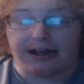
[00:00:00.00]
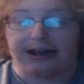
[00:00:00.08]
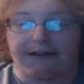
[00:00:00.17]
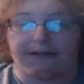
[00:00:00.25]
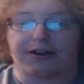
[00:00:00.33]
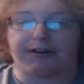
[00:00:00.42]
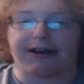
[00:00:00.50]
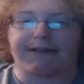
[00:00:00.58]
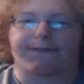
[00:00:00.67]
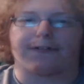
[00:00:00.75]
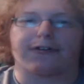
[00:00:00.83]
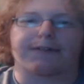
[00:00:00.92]
It was my
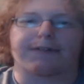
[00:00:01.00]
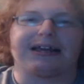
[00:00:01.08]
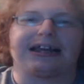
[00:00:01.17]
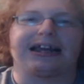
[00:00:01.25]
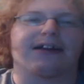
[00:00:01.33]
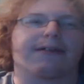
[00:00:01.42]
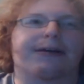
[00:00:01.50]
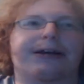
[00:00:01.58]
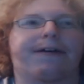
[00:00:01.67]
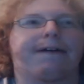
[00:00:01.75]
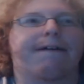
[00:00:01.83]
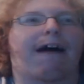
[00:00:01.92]
first big interview.
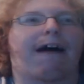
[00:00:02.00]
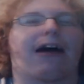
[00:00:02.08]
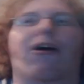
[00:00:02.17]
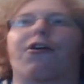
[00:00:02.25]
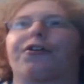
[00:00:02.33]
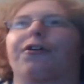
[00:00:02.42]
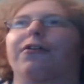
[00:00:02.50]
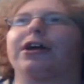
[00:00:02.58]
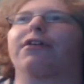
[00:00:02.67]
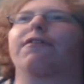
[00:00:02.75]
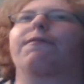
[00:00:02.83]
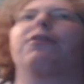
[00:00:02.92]
I also interviewed